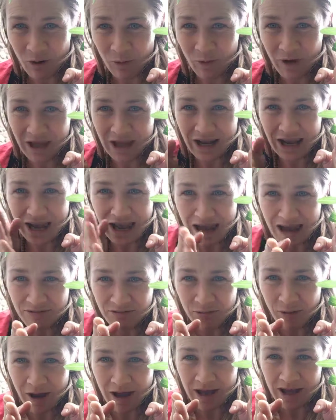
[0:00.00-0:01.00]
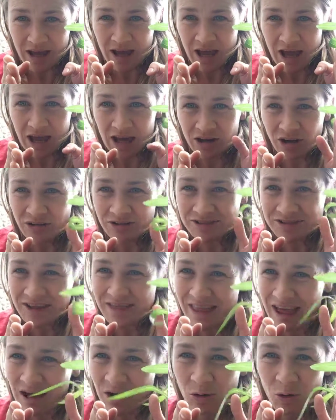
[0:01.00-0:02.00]
we get halfway, and all of a
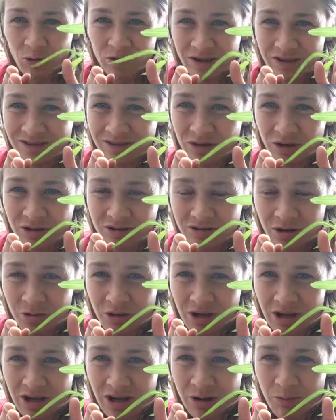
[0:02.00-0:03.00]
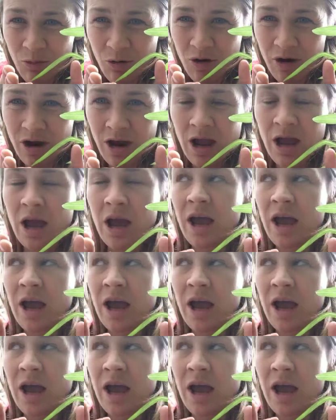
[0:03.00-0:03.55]
sudden that goal doesn't look so good anymore.